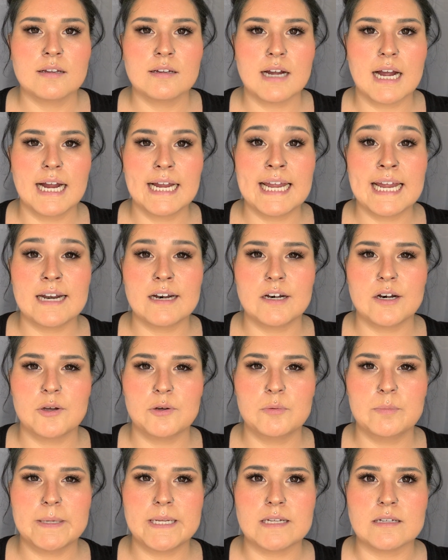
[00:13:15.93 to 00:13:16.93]
I get
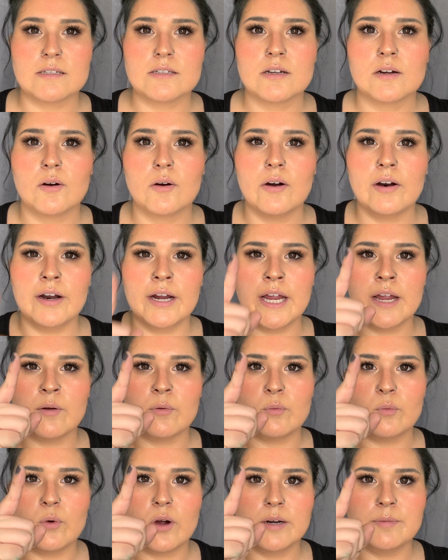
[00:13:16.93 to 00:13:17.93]
no beads. Or I get
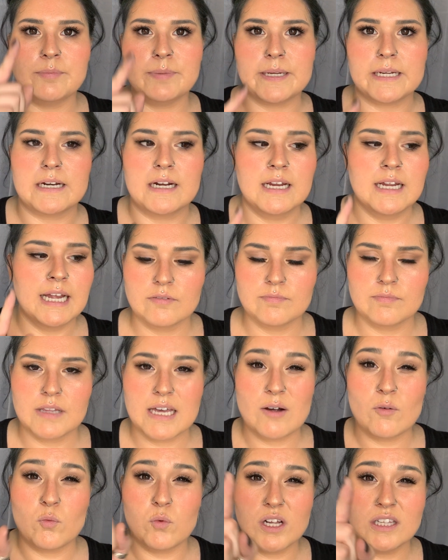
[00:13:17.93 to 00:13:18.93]
one bead.
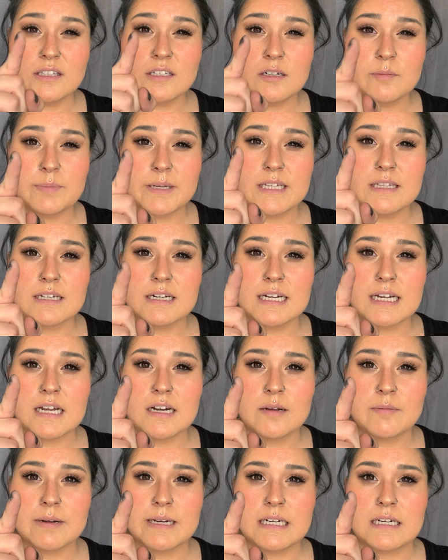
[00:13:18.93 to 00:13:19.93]
That one little bead that I got
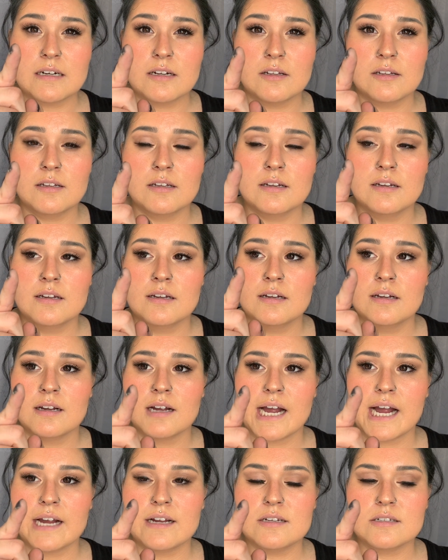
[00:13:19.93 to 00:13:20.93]
on my needle
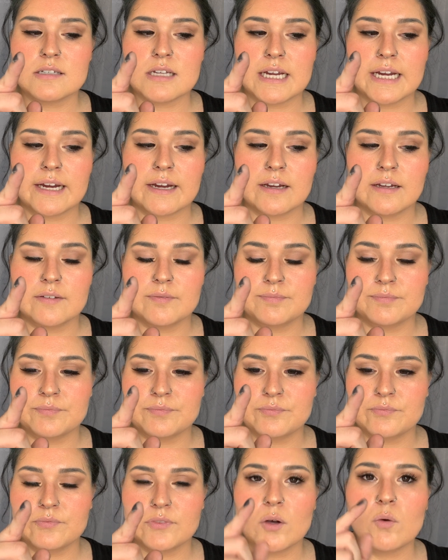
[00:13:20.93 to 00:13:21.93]
is like
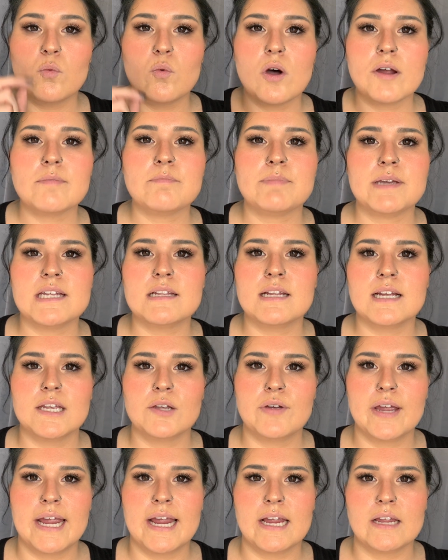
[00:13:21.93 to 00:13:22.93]
the one bead that you
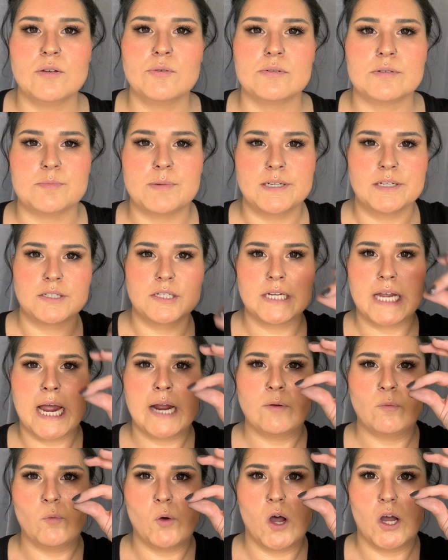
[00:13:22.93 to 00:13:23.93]
can't use because it's
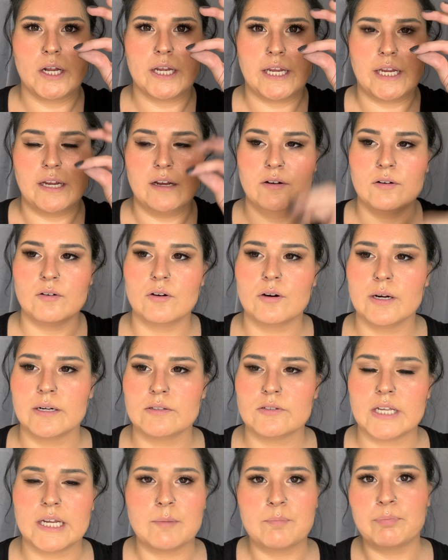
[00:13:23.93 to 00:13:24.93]
kind of wonky. Or
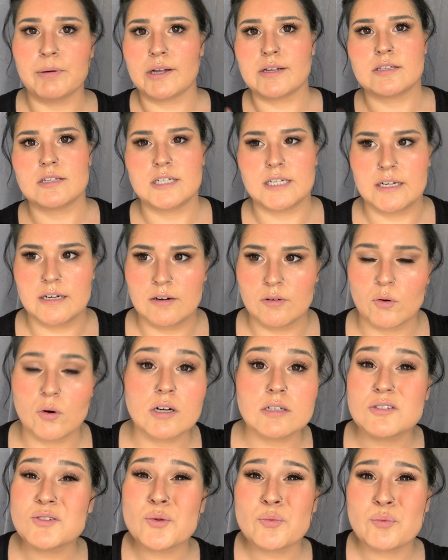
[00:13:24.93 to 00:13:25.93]
it's like busted. Or it's the